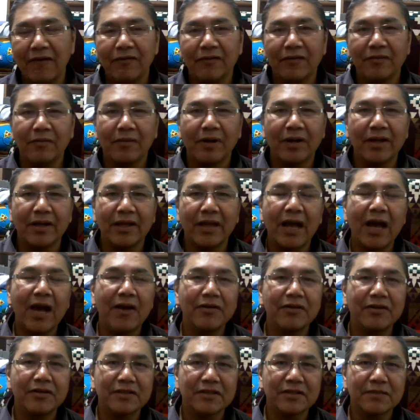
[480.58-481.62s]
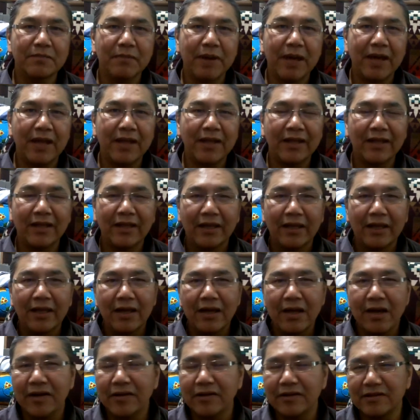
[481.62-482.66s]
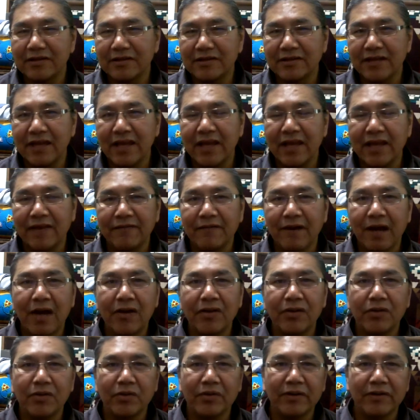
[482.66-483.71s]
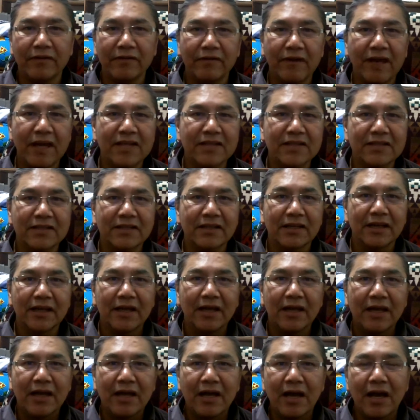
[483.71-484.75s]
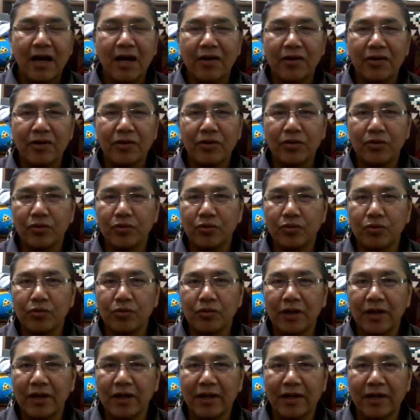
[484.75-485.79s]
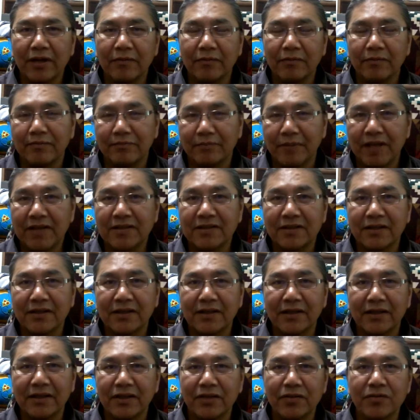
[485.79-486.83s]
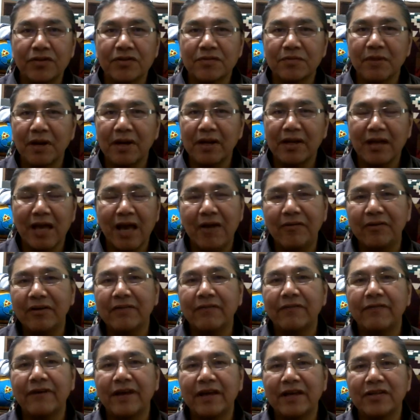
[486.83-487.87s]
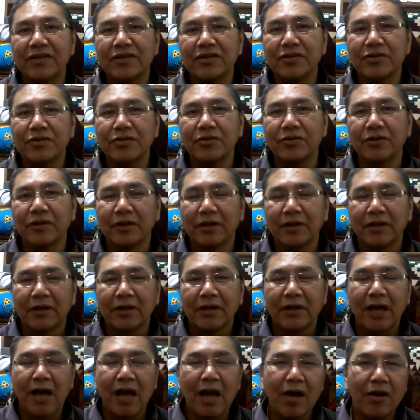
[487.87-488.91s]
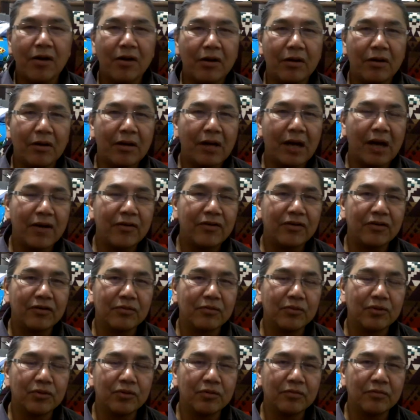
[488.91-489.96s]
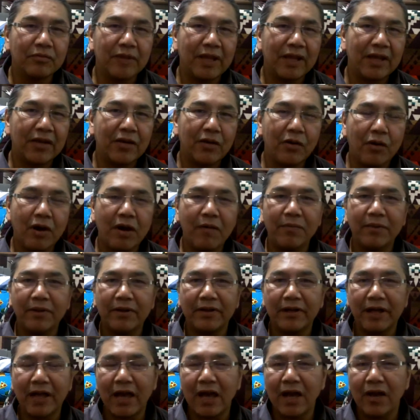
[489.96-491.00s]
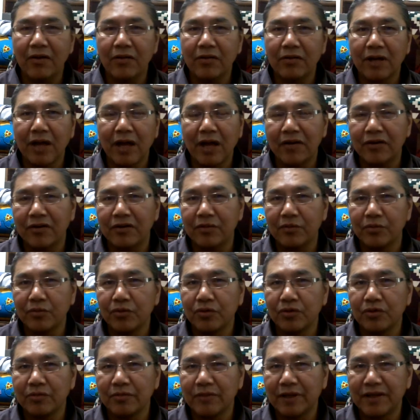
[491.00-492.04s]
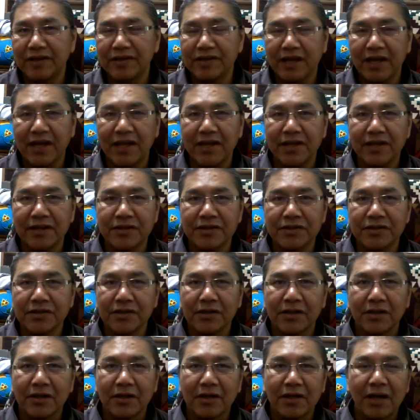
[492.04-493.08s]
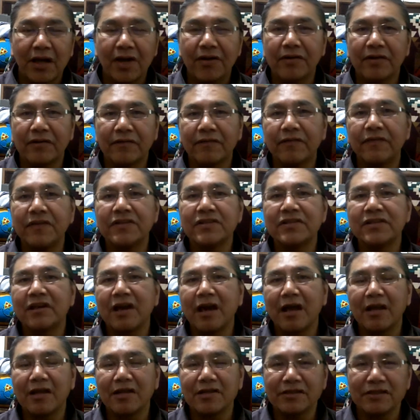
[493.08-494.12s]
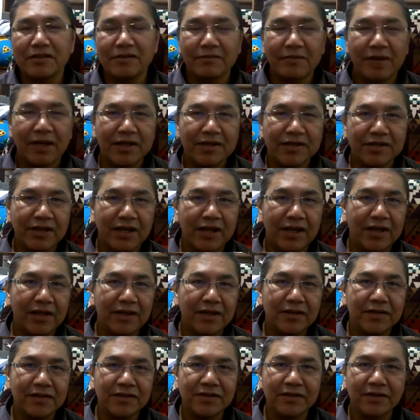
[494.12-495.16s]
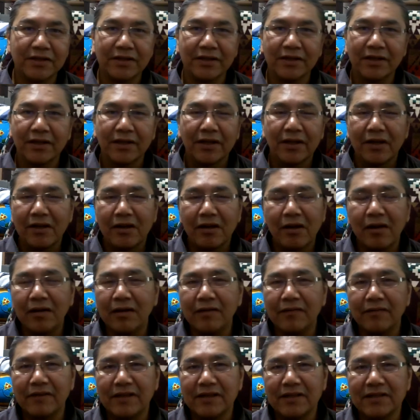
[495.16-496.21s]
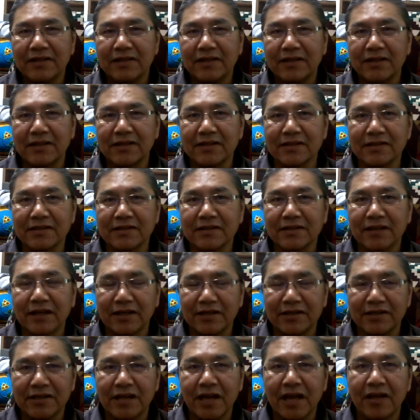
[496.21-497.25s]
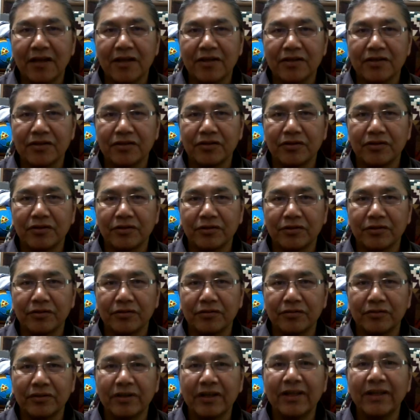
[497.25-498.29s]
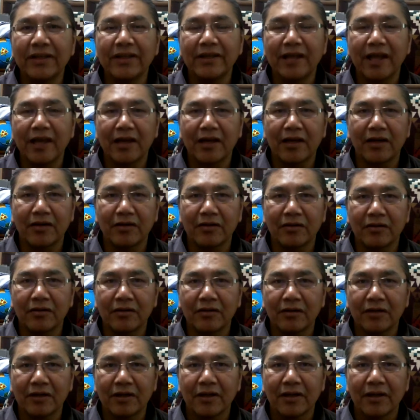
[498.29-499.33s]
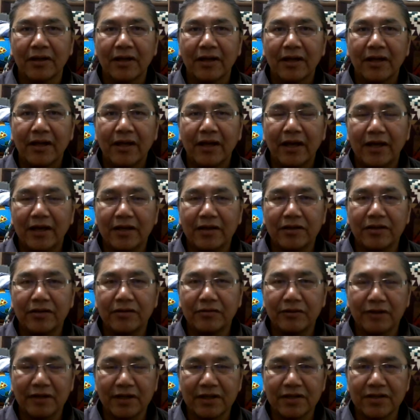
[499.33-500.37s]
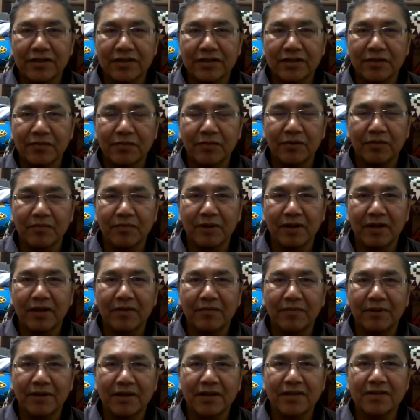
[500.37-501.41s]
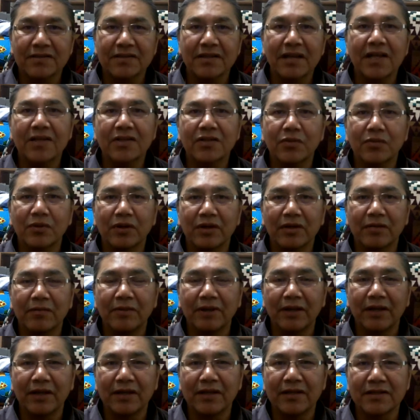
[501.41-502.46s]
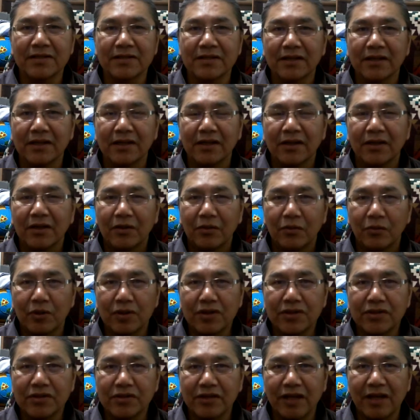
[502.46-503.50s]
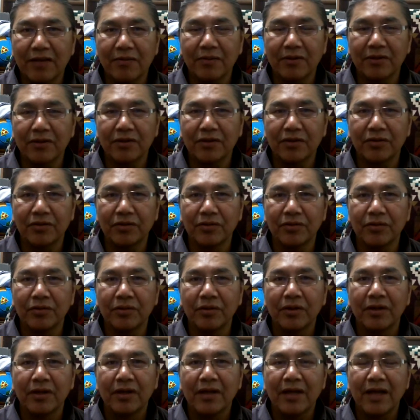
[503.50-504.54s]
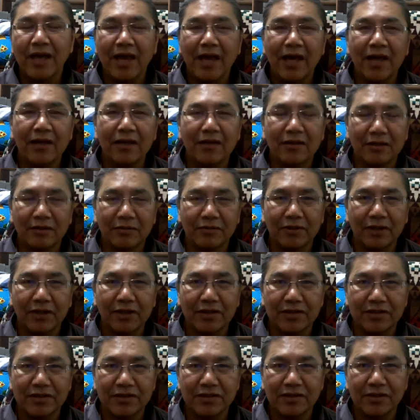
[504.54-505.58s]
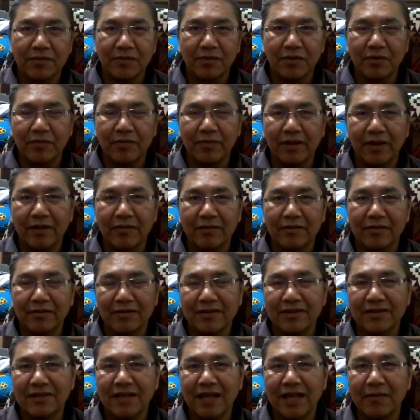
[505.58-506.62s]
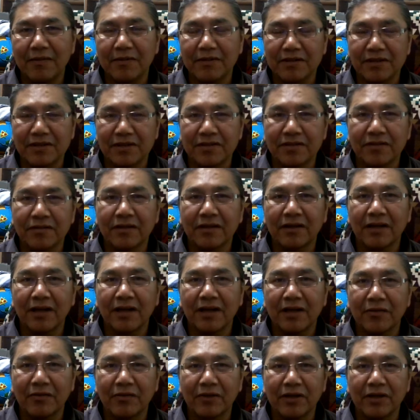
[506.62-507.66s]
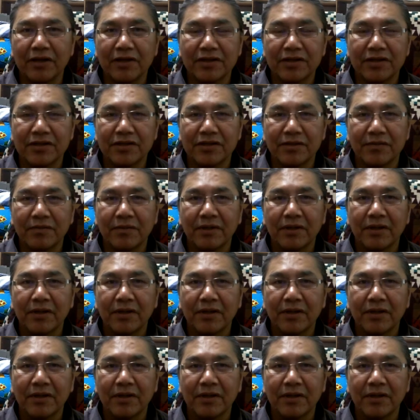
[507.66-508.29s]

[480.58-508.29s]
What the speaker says: with money, how you spend, how you save, how you invest, how you basically use money, how it affects you, how your mood may go up and down, how your mood may change, how your physiology may change, and all of these things. I challenge you to really take a good look at your relationship with money, because that's where it begins. Once you're able to handle the relationship or be able to establish a certain kind of relationship